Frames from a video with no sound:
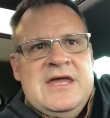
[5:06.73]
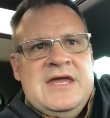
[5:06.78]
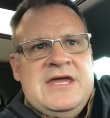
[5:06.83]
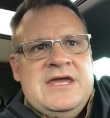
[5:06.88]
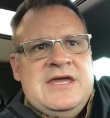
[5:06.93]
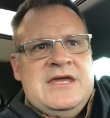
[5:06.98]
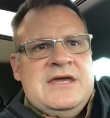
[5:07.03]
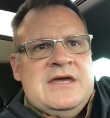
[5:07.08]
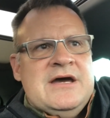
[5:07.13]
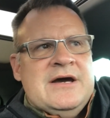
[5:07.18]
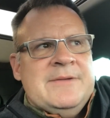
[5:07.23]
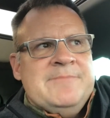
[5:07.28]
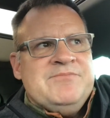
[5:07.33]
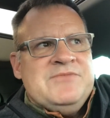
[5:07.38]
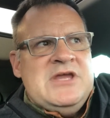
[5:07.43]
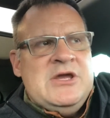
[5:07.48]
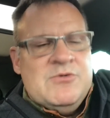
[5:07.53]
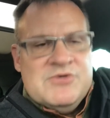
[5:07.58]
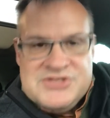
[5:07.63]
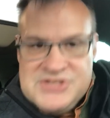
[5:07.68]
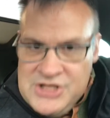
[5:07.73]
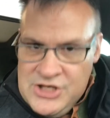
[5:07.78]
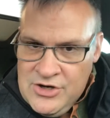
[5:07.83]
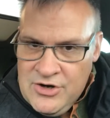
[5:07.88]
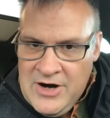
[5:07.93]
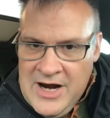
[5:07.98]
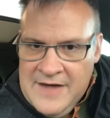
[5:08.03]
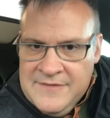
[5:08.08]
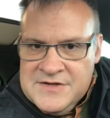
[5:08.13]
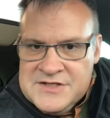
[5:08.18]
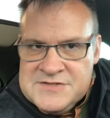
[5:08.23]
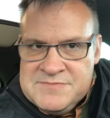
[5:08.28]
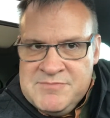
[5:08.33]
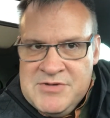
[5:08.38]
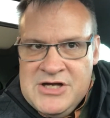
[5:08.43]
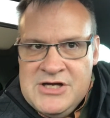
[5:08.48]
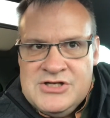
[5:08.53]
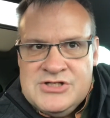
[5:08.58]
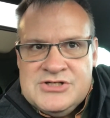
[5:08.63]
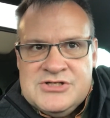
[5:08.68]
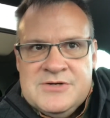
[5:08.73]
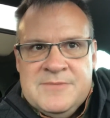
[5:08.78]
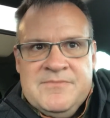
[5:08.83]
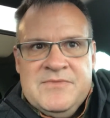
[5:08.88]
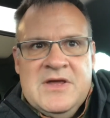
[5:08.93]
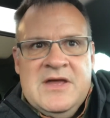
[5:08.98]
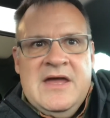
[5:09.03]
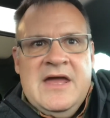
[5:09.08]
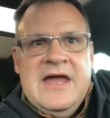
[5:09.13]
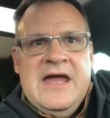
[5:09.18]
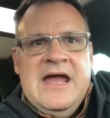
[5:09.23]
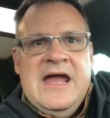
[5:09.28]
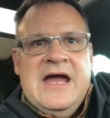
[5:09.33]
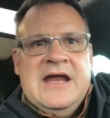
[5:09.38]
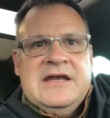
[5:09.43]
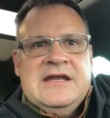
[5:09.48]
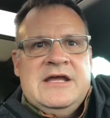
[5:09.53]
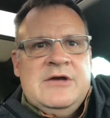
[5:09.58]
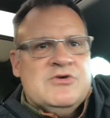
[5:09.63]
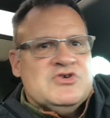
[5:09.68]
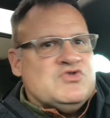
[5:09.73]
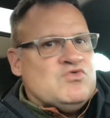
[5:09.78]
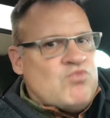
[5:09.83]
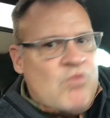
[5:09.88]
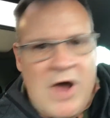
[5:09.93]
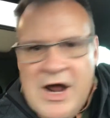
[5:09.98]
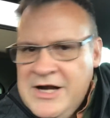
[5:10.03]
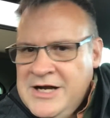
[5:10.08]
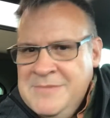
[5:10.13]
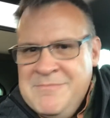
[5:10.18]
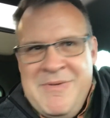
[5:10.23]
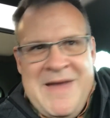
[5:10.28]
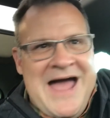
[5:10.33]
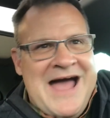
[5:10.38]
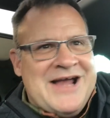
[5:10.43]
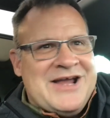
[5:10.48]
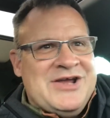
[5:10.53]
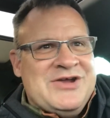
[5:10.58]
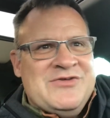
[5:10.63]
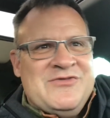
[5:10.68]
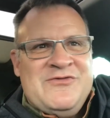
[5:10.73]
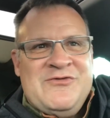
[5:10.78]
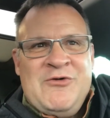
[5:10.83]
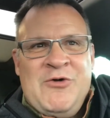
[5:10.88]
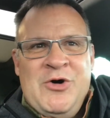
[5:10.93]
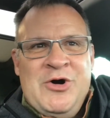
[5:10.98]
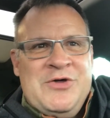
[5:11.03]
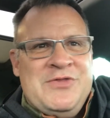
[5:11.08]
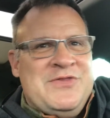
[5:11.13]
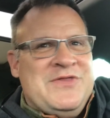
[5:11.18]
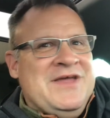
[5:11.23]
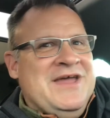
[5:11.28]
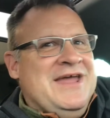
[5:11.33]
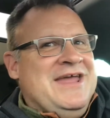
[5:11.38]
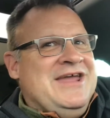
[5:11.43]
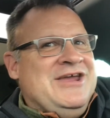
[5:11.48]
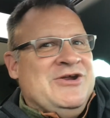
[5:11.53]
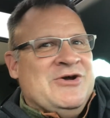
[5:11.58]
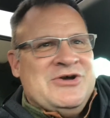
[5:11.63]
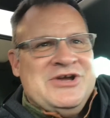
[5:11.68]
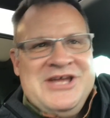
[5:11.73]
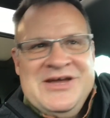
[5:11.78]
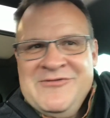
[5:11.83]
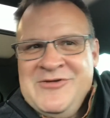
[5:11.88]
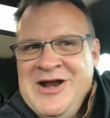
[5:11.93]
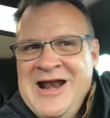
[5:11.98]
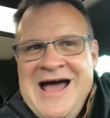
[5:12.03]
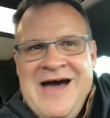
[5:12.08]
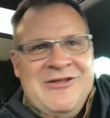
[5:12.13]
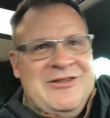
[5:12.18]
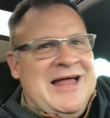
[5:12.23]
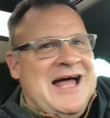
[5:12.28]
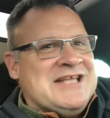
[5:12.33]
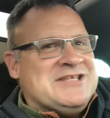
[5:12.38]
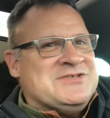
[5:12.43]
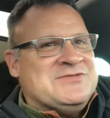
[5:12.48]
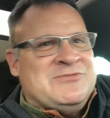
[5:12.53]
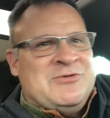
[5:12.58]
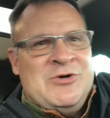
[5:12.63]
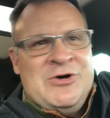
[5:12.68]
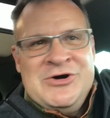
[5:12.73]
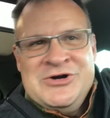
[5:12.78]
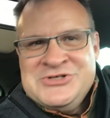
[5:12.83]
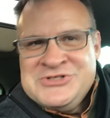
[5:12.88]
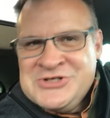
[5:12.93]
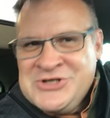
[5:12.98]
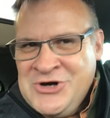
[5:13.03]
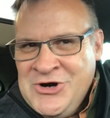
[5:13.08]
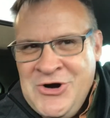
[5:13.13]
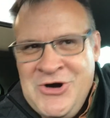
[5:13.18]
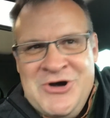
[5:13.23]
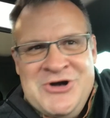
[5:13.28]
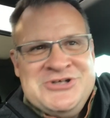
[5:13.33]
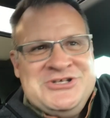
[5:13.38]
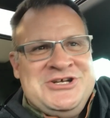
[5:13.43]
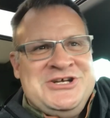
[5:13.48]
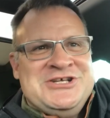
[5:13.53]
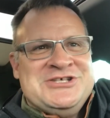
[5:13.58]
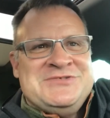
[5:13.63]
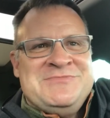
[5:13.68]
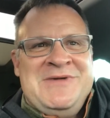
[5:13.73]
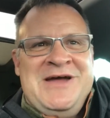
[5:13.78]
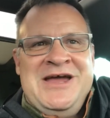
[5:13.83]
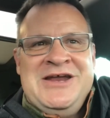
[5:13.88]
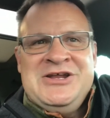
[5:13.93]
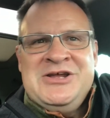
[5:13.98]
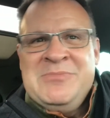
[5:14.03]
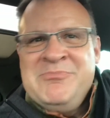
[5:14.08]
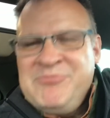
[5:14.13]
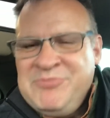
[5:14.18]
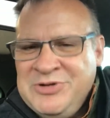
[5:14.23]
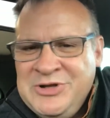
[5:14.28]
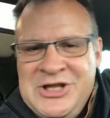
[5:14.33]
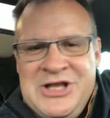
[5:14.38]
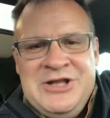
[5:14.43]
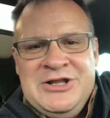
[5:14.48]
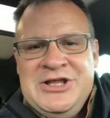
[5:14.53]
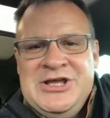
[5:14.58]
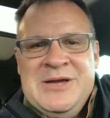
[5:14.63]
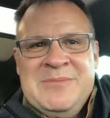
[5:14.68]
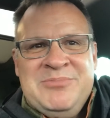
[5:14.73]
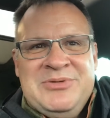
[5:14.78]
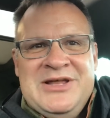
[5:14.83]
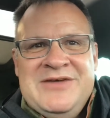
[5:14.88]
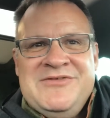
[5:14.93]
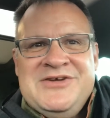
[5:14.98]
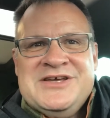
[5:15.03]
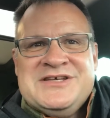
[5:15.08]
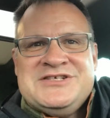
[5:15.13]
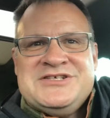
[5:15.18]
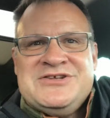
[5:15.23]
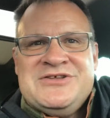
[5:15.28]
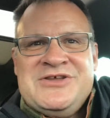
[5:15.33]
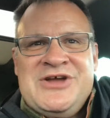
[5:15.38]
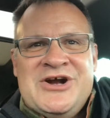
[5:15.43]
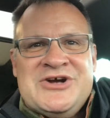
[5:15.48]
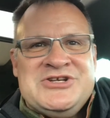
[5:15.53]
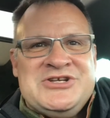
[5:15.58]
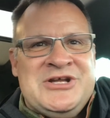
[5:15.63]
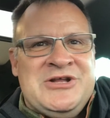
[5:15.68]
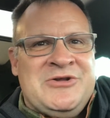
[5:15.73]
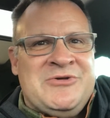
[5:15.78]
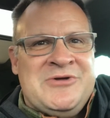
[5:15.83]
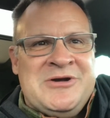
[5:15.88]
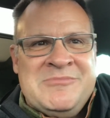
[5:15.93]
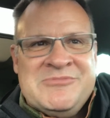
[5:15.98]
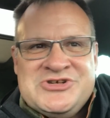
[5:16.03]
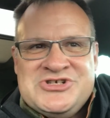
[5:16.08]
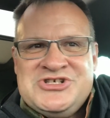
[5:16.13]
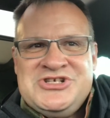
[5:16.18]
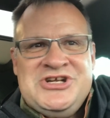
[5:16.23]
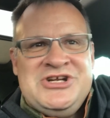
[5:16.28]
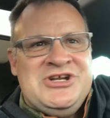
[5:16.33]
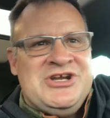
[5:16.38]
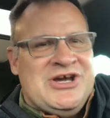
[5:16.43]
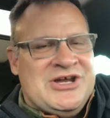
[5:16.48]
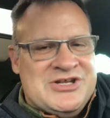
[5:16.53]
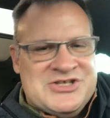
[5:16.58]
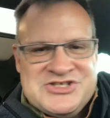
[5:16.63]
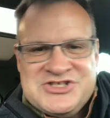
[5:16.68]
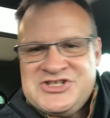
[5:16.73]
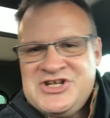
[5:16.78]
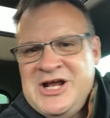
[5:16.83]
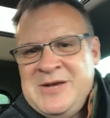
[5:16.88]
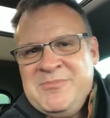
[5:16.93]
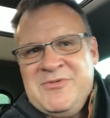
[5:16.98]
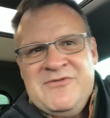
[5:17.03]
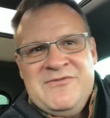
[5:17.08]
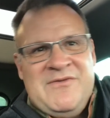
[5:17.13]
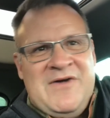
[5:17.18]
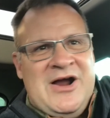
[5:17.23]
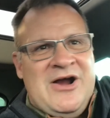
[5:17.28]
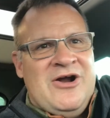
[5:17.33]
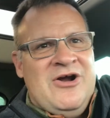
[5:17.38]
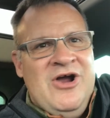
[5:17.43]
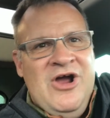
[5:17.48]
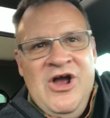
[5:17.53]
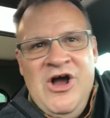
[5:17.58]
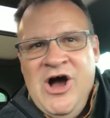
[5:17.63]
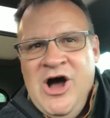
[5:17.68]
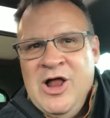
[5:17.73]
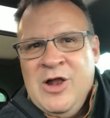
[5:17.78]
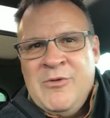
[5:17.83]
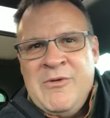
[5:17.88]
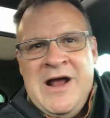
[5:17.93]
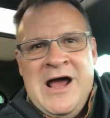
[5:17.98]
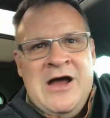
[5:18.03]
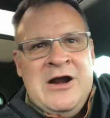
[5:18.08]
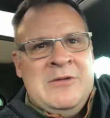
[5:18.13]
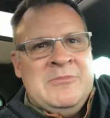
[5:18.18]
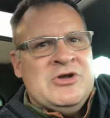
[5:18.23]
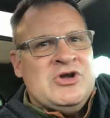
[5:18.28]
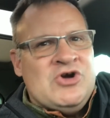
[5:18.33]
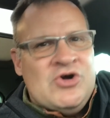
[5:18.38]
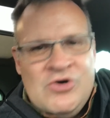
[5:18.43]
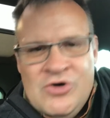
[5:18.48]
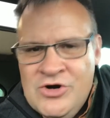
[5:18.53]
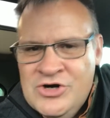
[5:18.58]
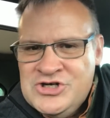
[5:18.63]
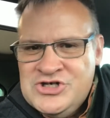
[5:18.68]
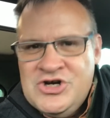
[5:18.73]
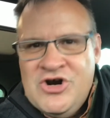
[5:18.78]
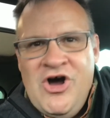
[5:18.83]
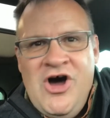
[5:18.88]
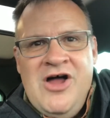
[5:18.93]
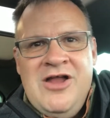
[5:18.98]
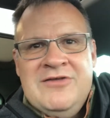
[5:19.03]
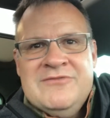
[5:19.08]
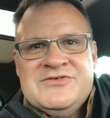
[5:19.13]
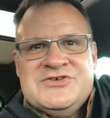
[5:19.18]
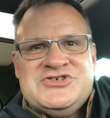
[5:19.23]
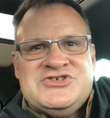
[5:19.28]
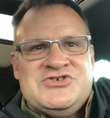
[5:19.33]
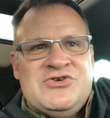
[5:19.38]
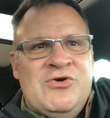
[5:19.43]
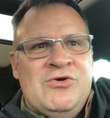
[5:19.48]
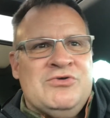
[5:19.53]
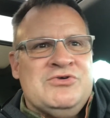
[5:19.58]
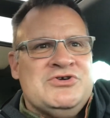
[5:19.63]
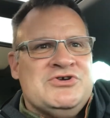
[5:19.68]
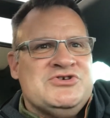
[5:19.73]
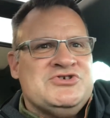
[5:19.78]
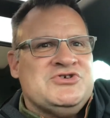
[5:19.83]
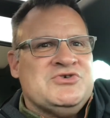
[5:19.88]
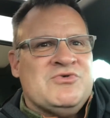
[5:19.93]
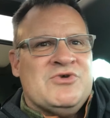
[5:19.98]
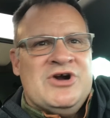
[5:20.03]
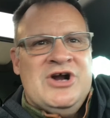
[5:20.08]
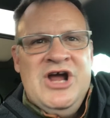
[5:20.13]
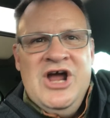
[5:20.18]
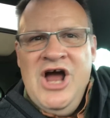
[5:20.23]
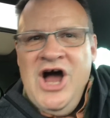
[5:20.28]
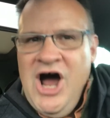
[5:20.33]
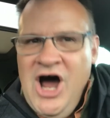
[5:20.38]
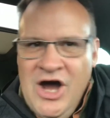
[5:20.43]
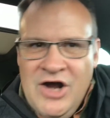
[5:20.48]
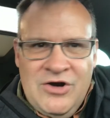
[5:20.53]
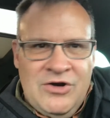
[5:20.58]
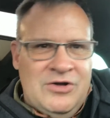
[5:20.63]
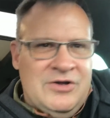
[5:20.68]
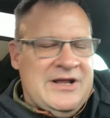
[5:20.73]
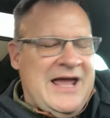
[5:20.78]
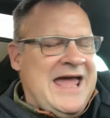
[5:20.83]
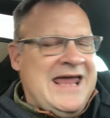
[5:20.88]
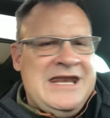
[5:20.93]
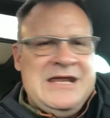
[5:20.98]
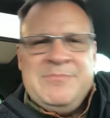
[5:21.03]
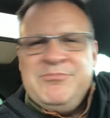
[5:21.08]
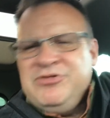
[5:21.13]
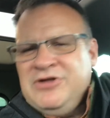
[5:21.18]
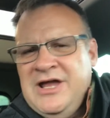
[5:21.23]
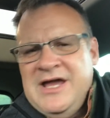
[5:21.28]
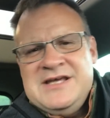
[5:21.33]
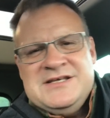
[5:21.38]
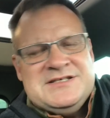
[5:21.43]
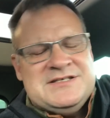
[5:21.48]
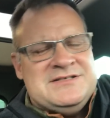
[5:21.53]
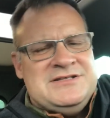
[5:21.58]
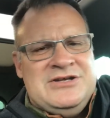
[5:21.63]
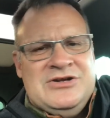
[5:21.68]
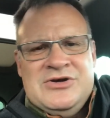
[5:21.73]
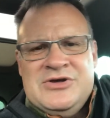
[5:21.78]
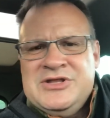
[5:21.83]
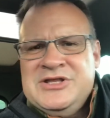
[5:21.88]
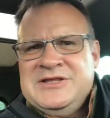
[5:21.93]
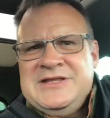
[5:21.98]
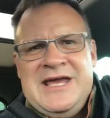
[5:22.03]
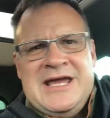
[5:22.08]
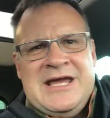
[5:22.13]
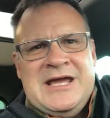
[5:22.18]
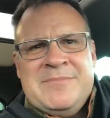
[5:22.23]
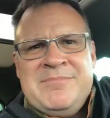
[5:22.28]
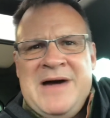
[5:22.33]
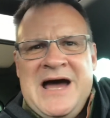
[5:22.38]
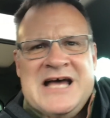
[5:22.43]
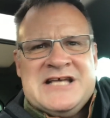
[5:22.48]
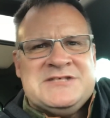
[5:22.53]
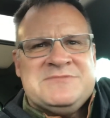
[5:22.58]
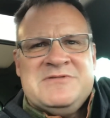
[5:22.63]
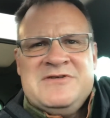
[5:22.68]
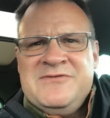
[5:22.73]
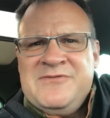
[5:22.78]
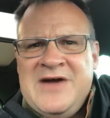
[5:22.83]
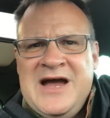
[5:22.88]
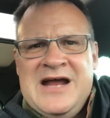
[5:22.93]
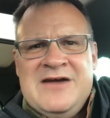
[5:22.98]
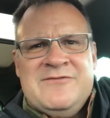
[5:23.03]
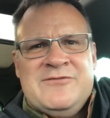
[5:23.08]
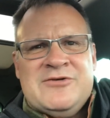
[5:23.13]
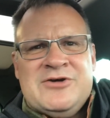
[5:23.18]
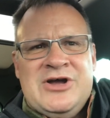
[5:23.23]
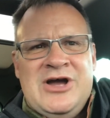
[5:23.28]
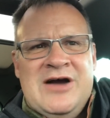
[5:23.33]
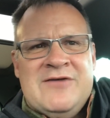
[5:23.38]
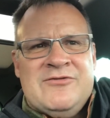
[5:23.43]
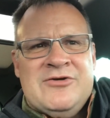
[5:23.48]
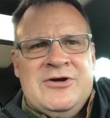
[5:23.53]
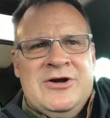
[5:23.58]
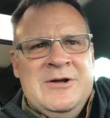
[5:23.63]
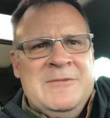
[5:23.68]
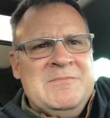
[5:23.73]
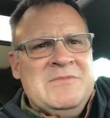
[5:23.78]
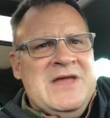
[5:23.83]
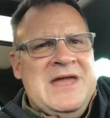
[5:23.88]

He was here on this beach, and he was running back and forth, you know, giving out lots of orders, encouraging his men, completely oblivious to the artillery, machine gun, and sniper fire all around him, encouraging all of his soldiers who were huddled any place, you know, that they could possibly find for cover.